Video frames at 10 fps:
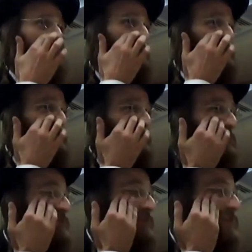there in
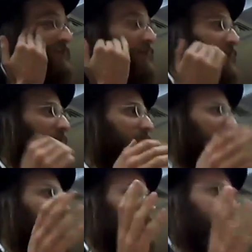the
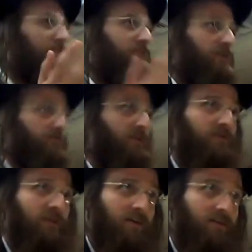class because they stayed up the whole
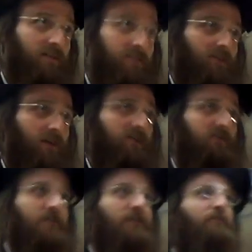night, right? They're
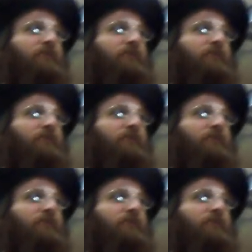staying up the